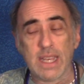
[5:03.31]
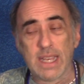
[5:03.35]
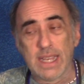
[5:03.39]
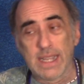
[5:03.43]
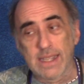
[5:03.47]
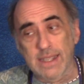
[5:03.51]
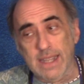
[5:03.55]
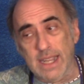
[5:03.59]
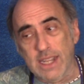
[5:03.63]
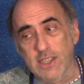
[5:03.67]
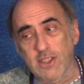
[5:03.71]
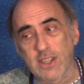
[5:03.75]

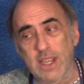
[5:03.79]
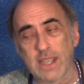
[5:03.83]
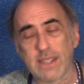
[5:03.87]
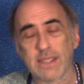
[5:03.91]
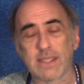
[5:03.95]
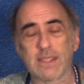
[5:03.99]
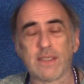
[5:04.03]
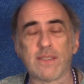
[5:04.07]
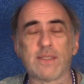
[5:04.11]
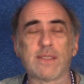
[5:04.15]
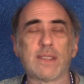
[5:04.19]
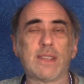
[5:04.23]

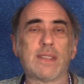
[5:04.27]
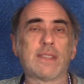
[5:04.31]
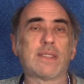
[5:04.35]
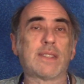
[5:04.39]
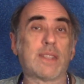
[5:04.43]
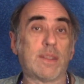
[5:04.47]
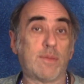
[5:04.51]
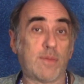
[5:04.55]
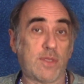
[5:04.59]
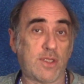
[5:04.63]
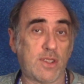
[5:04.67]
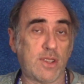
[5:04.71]
Digestive
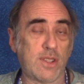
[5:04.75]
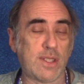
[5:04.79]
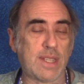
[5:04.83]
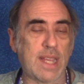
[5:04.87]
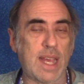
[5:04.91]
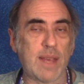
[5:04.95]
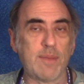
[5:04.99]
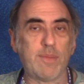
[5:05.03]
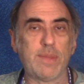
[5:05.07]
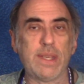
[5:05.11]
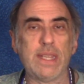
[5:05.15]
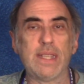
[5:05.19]
system to
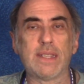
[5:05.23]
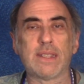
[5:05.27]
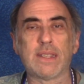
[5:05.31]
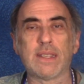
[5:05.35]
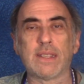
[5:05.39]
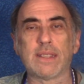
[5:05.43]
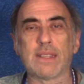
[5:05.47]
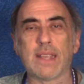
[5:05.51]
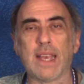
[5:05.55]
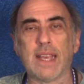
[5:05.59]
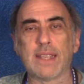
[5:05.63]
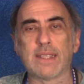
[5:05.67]

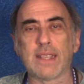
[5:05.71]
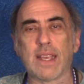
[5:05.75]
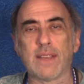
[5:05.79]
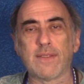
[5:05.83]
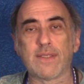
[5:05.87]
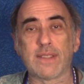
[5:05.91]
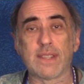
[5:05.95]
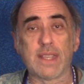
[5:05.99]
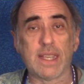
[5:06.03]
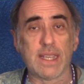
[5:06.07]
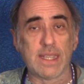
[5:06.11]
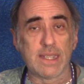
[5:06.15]
diabetes, as I've
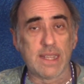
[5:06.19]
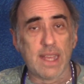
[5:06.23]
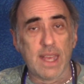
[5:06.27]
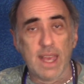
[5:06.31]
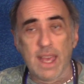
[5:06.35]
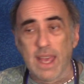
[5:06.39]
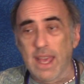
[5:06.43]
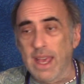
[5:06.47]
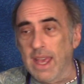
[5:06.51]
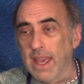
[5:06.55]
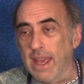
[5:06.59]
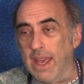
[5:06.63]
said.
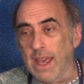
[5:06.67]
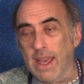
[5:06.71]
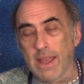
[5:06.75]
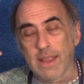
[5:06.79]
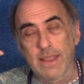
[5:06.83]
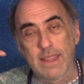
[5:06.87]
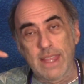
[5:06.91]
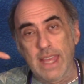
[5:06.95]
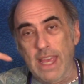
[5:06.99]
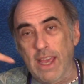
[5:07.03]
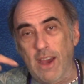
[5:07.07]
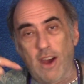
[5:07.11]

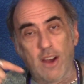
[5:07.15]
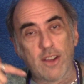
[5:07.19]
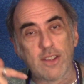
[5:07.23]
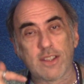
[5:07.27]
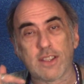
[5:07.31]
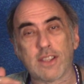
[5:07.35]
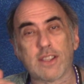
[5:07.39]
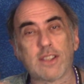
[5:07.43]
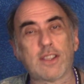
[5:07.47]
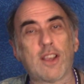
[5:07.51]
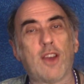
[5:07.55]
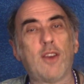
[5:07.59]
There are
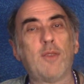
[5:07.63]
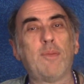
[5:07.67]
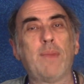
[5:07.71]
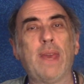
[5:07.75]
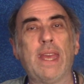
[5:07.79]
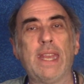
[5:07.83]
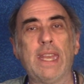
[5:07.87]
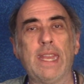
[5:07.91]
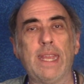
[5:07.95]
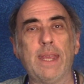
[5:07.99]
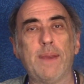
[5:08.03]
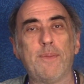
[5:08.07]
so
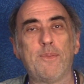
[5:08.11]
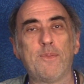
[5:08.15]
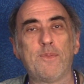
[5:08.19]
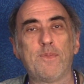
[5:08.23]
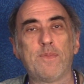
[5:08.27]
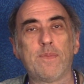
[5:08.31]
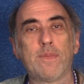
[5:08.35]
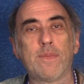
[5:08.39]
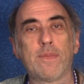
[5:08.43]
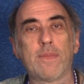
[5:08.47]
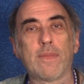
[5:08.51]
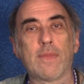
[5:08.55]
many,
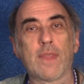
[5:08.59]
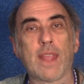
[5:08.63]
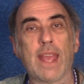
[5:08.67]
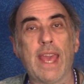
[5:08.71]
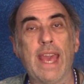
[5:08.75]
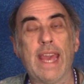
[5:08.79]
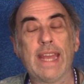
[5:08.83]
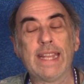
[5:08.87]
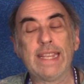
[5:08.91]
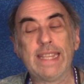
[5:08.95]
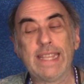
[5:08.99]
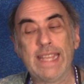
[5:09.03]

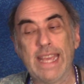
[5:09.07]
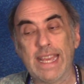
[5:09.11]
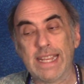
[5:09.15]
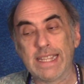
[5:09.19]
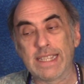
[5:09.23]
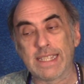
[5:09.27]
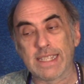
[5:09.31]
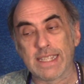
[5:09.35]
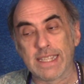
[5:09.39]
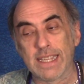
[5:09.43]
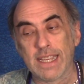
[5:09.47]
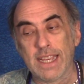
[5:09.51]
and
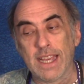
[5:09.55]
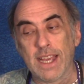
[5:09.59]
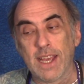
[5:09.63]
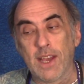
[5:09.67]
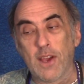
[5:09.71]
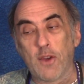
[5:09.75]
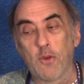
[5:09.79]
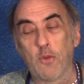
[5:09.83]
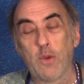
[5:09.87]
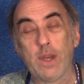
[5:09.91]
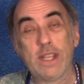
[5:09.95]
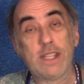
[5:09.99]
yet
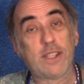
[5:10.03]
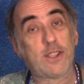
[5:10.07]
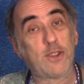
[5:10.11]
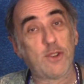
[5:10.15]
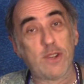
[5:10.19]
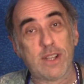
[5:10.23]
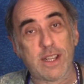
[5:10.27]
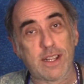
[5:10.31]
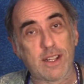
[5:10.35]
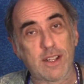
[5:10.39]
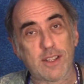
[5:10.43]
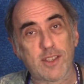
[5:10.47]
we do
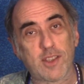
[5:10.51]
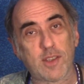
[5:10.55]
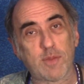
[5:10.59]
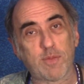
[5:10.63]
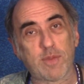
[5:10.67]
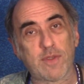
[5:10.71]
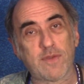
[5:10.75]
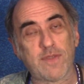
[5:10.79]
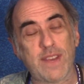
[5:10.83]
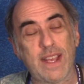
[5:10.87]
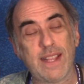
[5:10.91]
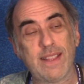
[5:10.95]
little to
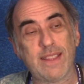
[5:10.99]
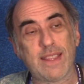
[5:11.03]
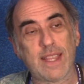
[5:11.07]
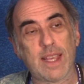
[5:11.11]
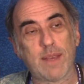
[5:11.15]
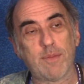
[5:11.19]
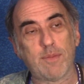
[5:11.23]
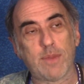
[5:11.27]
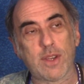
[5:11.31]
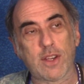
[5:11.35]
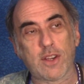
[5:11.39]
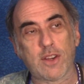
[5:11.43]
prevent them
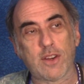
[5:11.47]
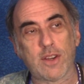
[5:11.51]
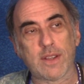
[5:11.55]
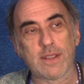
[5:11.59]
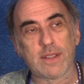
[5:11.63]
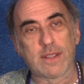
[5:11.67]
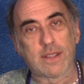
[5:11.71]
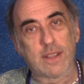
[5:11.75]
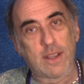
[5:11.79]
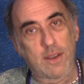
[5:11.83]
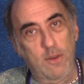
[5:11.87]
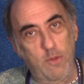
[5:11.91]

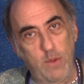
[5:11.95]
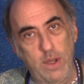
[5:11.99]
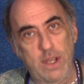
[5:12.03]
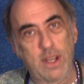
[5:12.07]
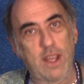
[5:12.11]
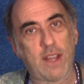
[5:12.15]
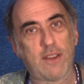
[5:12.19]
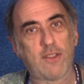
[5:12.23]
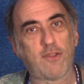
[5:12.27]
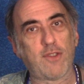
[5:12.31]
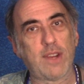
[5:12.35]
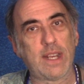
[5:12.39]
because we
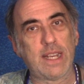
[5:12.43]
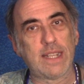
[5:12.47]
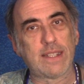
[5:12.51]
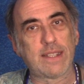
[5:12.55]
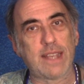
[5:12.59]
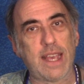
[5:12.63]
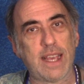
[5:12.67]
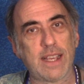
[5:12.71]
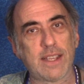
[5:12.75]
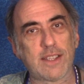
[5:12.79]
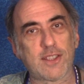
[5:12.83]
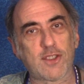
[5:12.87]
don't really
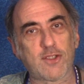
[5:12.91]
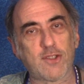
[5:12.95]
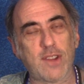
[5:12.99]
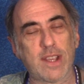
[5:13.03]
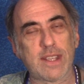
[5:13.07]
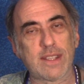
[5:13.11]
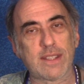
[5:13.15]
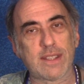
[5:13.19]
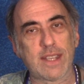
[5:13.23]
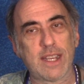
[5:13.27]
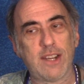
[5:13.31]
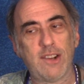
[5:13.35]
take stress
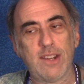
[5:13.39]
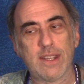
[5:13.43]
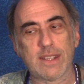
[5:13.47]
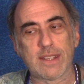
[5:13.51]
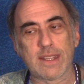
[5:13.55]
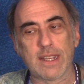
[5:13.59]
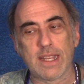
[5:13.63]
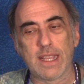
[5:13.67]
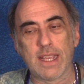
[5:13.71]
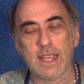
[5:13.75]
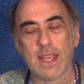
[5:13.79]
seriously.